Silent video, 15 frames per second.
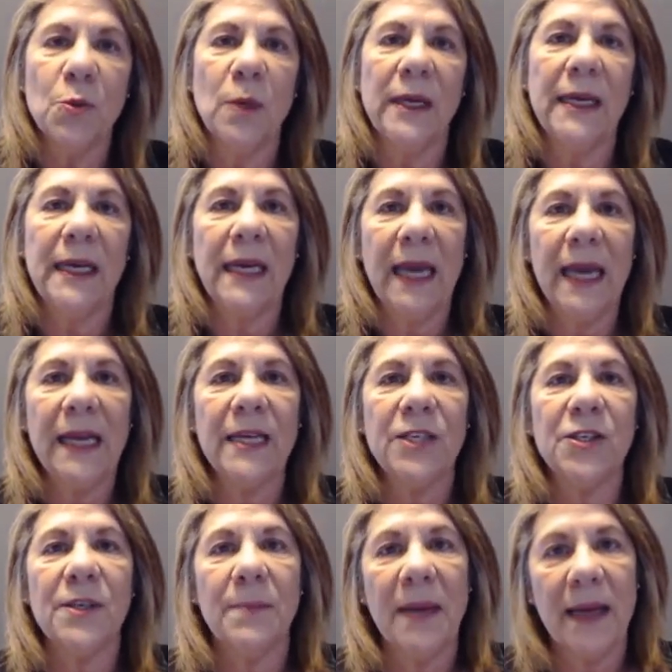you want to
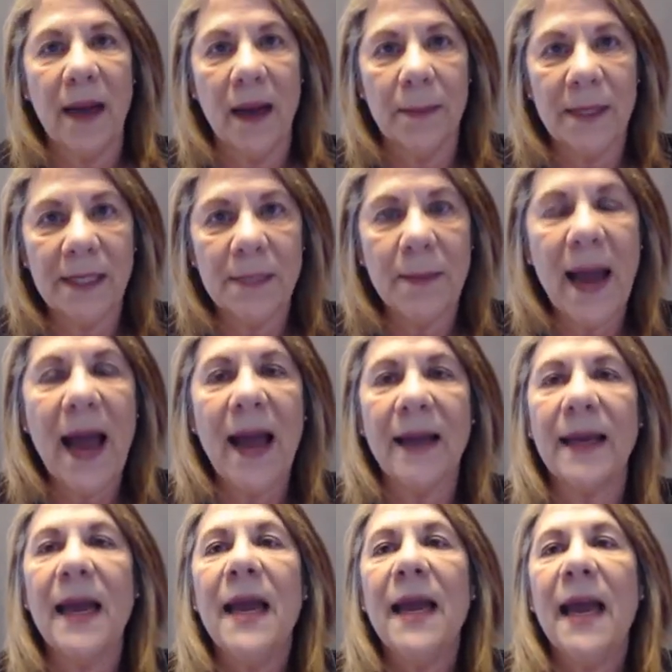engage and make comments
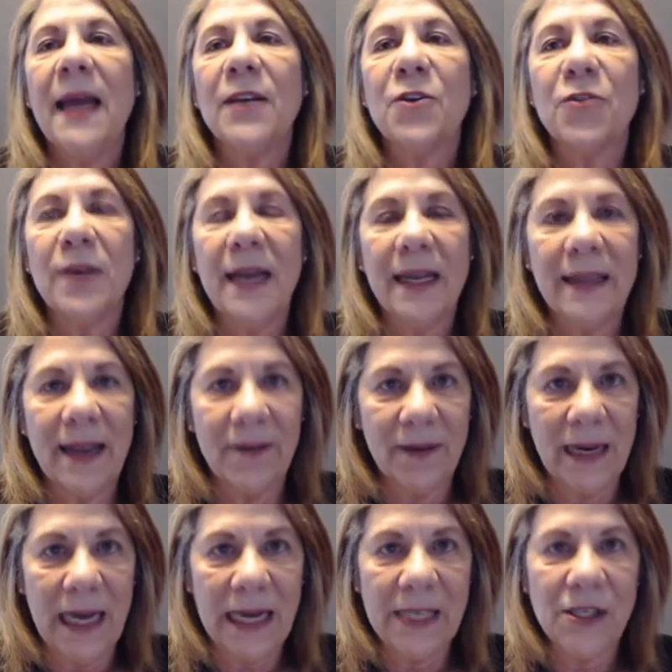back and create that
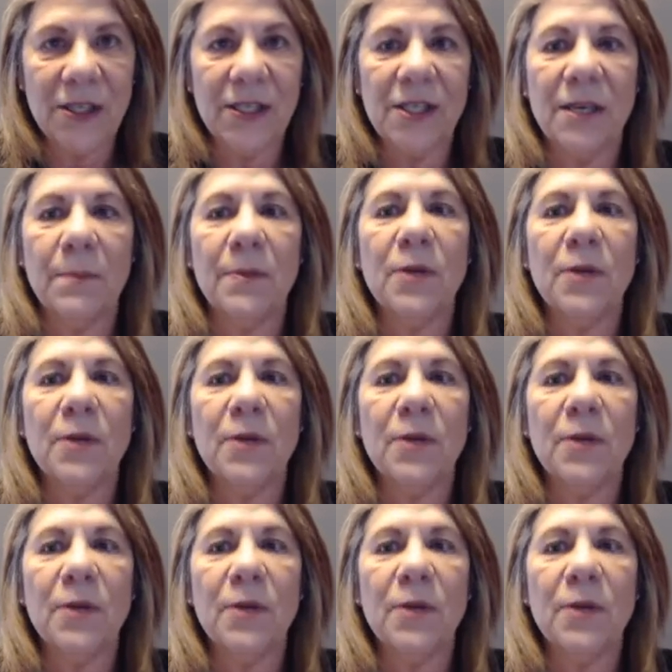relationship,